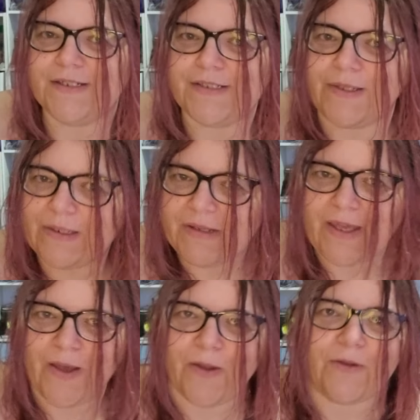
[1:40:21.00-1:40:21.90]
So there we
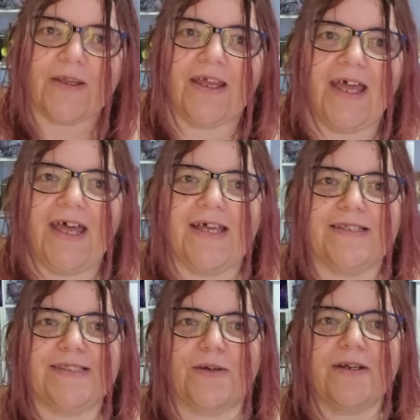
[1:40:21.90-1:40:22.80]
go.
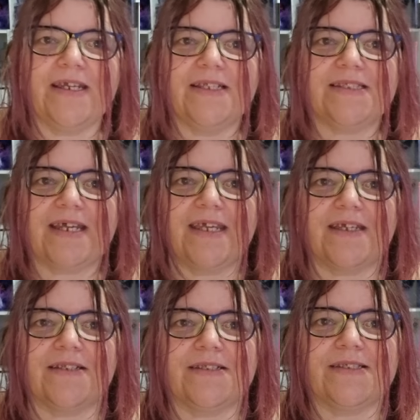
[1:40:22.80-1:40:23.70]
Sorry it's
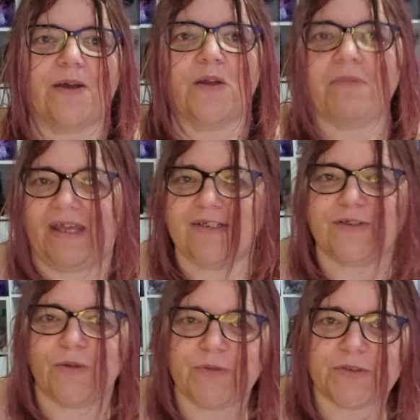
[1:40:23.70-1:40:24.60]
taken so much
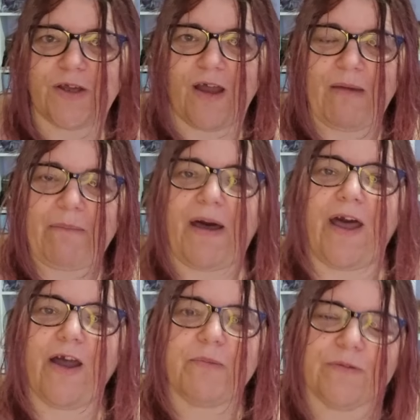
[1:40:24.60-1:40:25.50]
of your time up. I
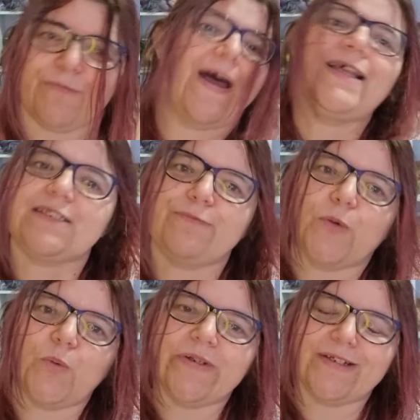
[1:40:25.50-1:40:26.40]
hope you've fast
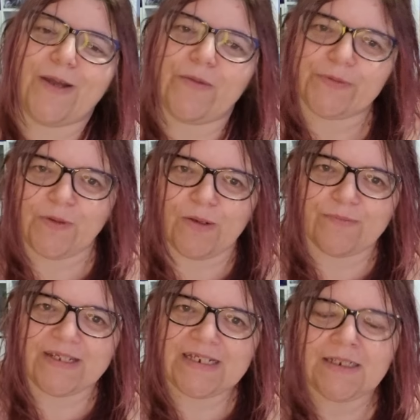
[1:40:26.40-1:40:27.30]
forwarded over a lot of
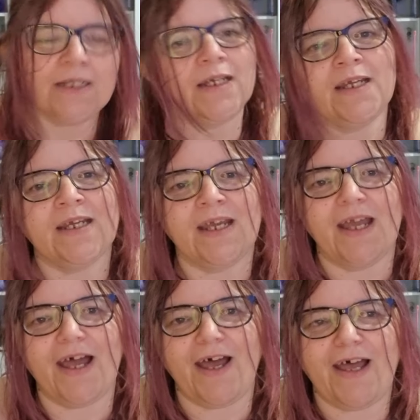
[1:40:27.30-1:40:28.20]
it.
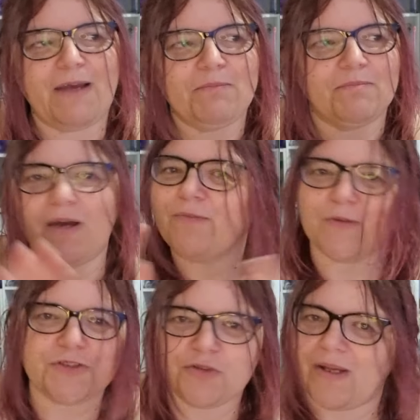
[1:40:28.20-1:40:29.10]
My
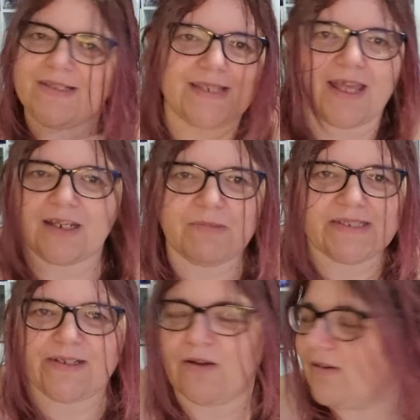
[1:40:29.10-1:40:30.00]
future ones aren't going to be
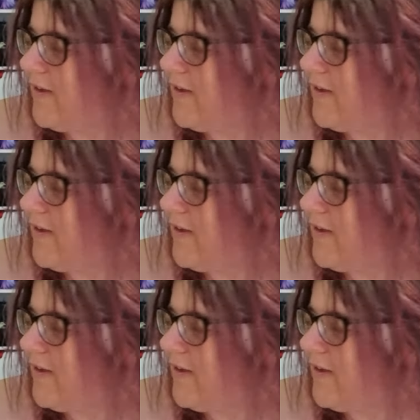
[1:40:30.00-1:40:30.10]
as long,